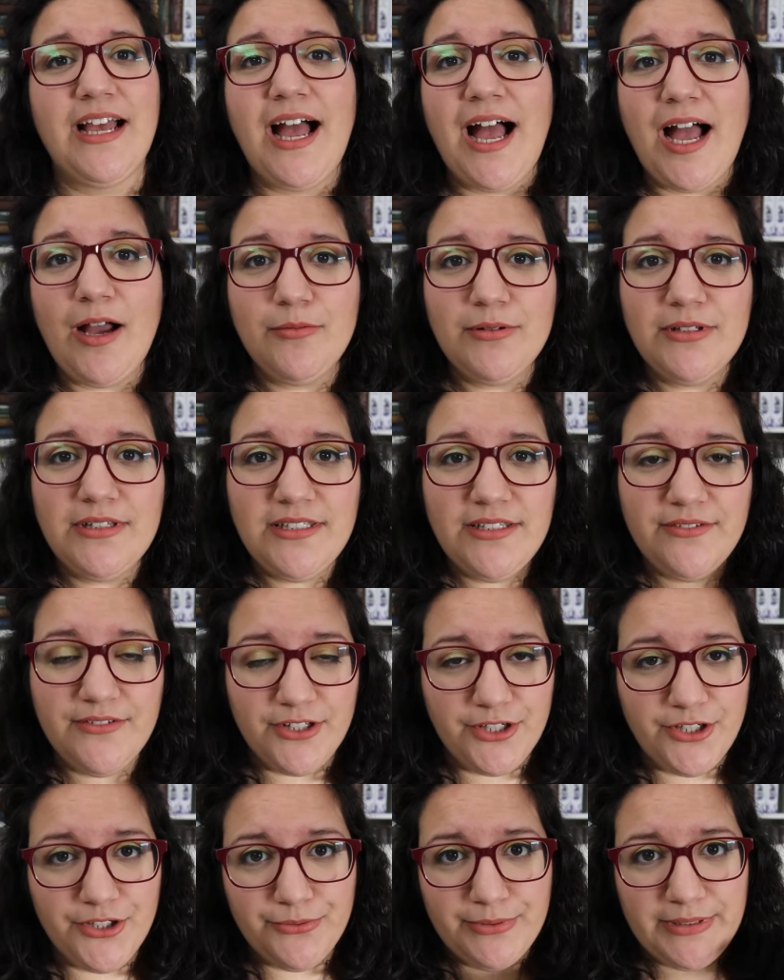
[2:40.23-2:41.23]
I will leave
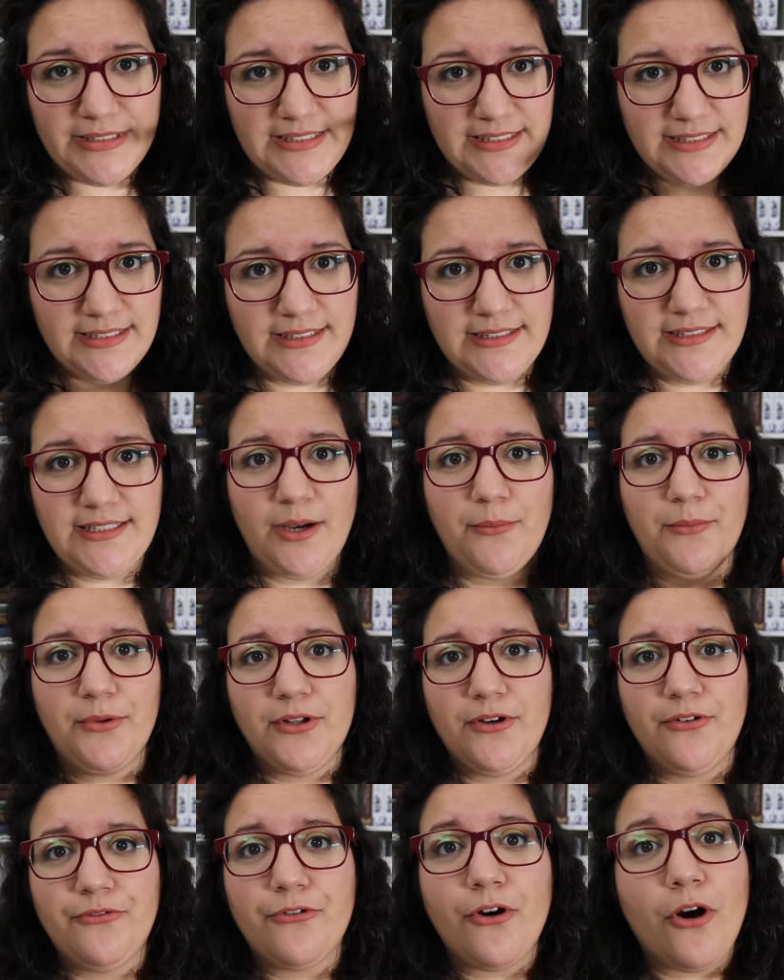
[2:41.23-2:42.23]
the Goodreads link down
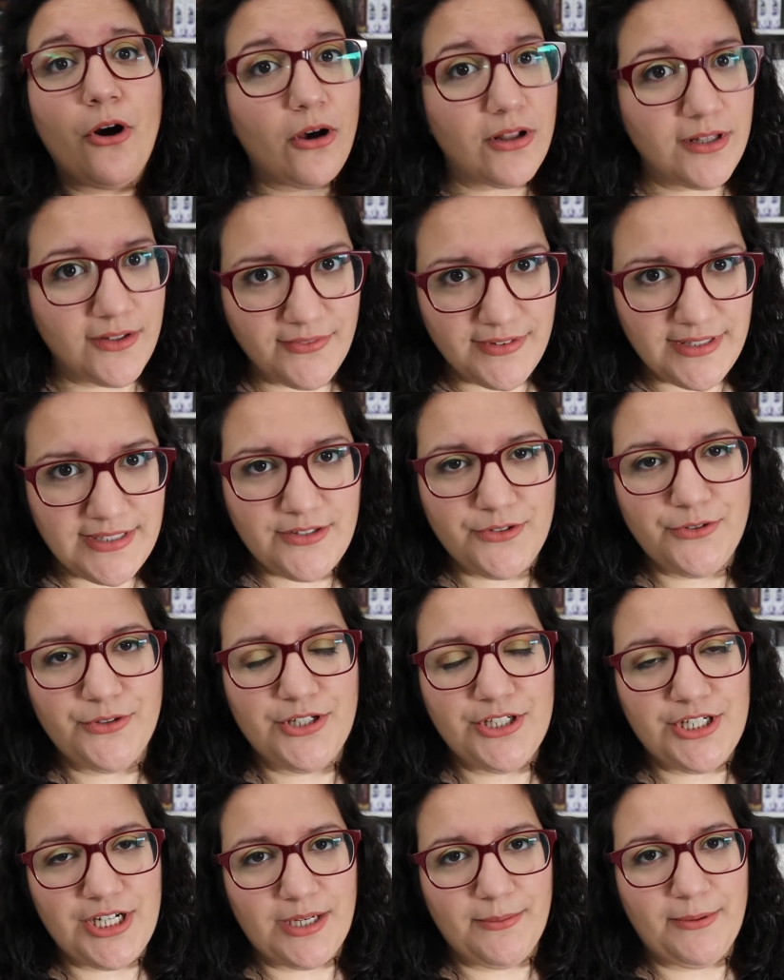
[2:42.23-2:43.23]
below for all of these so you
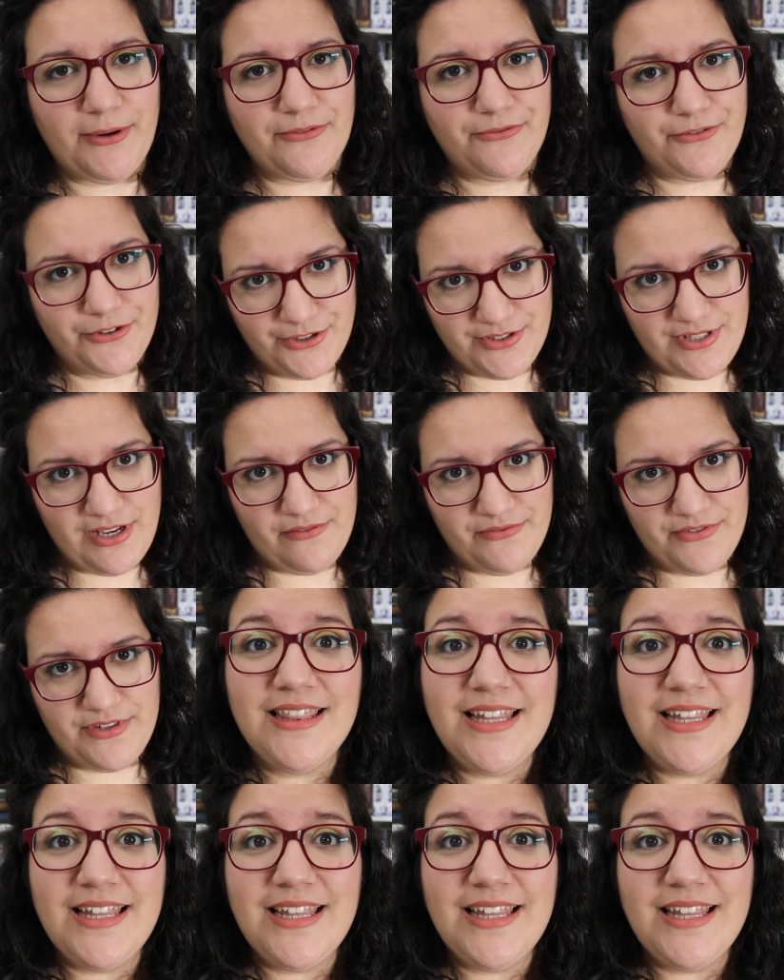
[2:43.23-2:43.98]
can check them out for yourselves.